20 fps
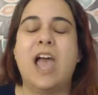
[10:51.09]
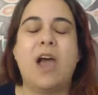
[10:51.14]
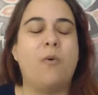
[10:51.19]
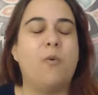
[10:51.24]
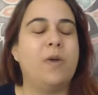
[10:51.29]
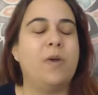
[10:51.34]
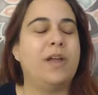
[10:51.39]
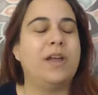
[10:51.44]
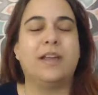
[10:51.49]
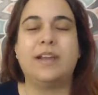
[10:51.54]

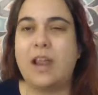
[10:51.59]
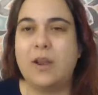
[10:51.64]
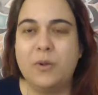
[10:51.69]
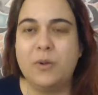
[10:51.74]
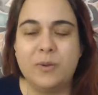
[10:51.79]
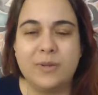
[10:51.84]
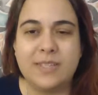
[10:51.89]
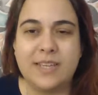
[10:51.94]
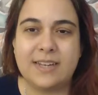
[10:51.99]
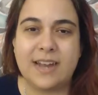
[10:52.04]
we're gonna
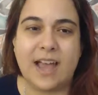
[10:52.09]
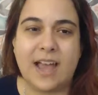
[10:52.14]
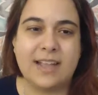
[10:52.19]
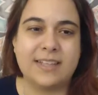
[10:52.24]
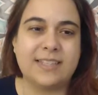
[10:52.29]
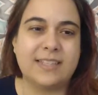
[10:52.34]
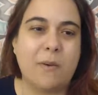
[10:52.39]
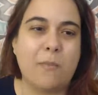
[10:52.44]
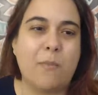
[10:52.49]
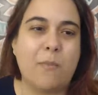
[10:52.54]
lose it
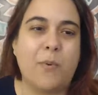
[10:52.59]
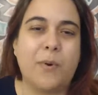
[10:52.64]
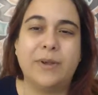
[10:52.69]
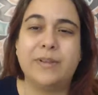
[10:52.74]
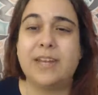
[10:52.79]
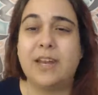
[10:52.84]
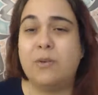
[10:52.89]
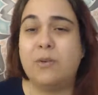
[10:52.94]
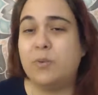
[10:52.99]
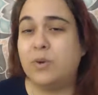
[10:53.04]
at some
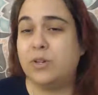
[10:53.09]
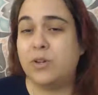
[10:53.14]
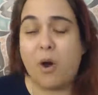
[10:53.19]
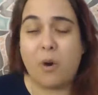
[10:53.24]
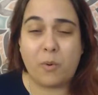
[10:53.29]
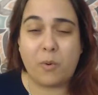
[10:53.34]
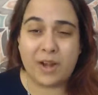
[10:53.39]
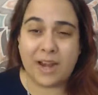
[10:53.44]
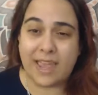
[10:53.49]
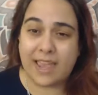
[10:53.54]
point and we
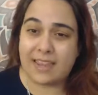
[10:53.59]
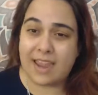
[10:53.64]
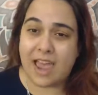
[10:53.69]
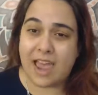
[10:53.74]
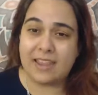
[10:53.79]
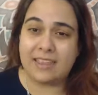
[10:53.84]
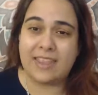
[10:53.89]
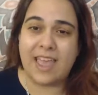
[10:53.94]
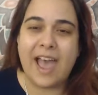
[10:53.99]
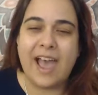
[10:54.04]
don't want to get
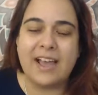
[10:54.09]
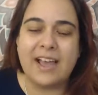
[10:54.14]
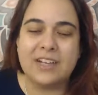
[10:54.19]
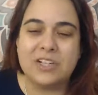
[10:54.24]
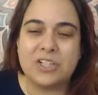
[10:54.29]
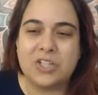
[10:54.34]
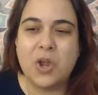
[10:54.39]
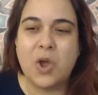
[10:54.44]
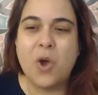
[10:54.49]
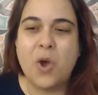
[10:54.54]

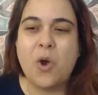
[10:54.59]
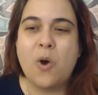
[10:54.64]
attached,